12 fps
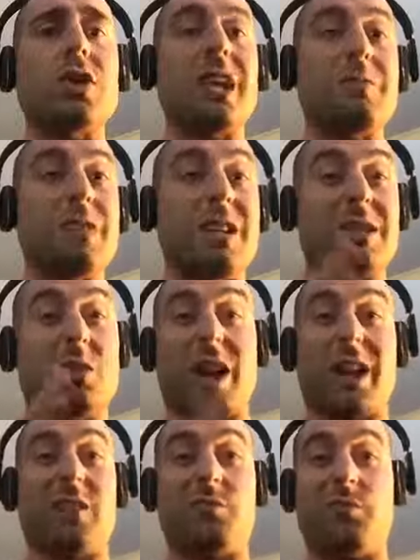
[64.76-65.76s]
keep these
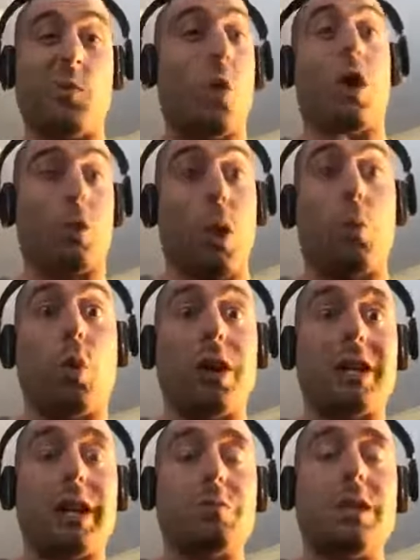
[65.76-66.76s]
I want to
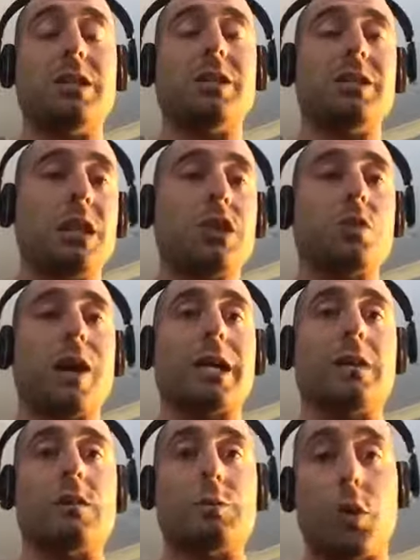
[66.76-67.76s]
keep these as
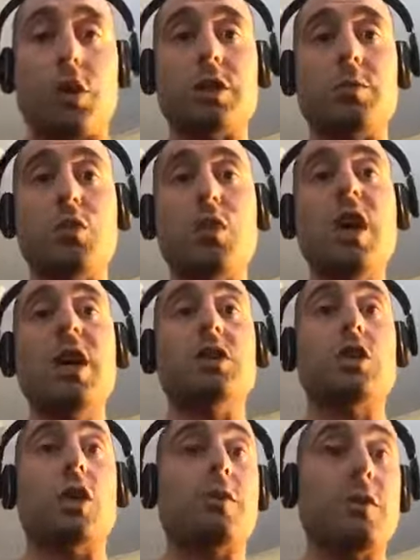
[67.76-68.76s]
interactive as possible,
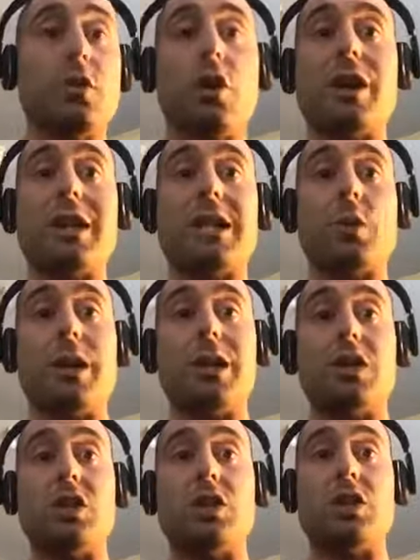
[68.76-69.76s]
so if you've got any
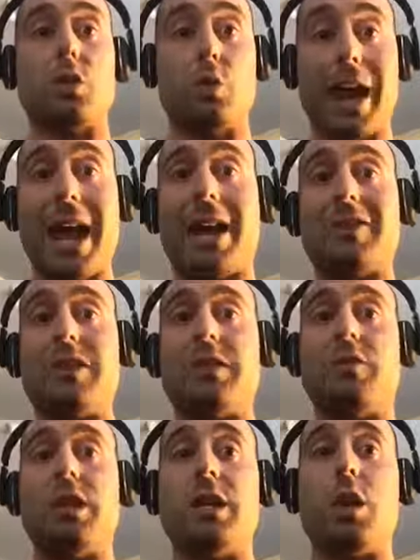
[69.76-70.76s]
questions throughout this
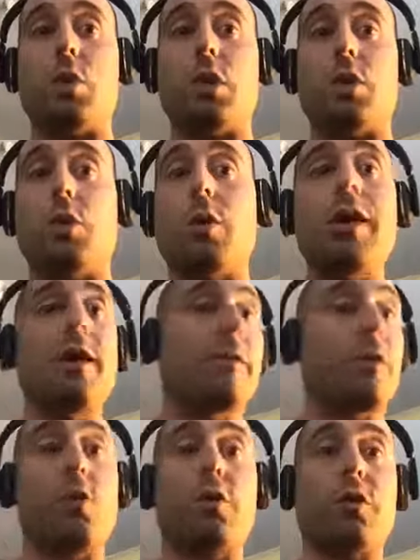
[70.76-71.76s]
video at all,
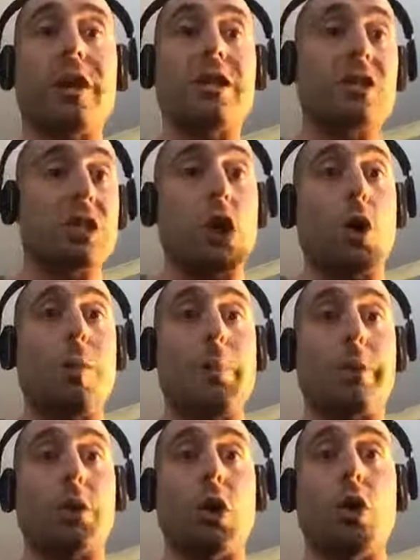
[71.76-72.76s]
feel free just to comment
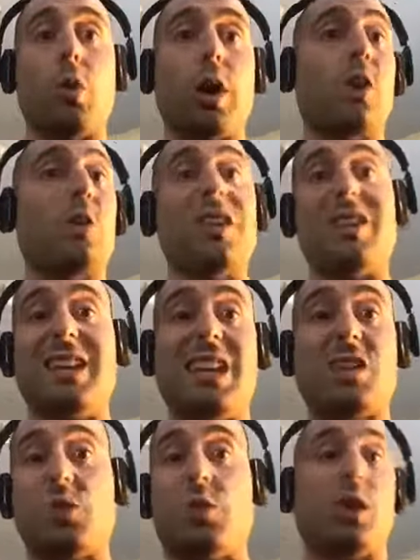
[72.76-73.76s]
below and I'll either
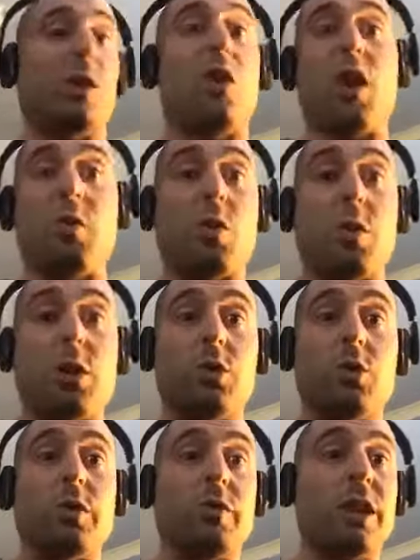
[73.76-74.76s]
get to it live while we're
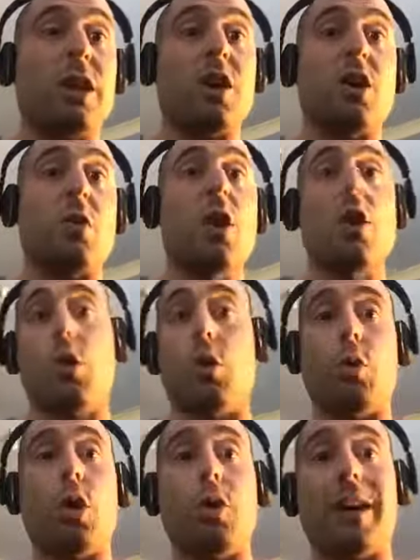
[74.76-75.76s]
doing the video
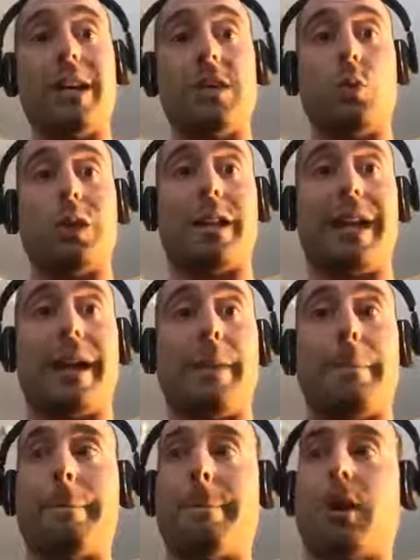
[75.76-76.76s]
or I'll get to it later.
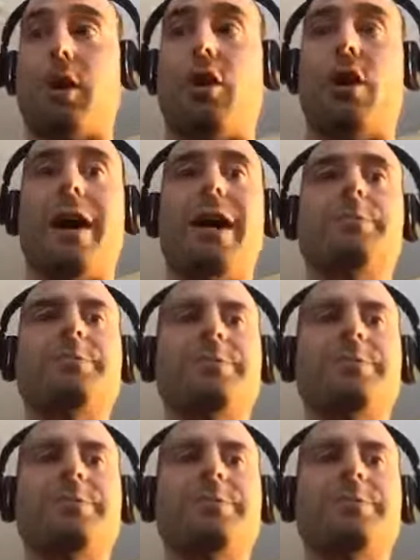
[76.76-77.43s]
Alright,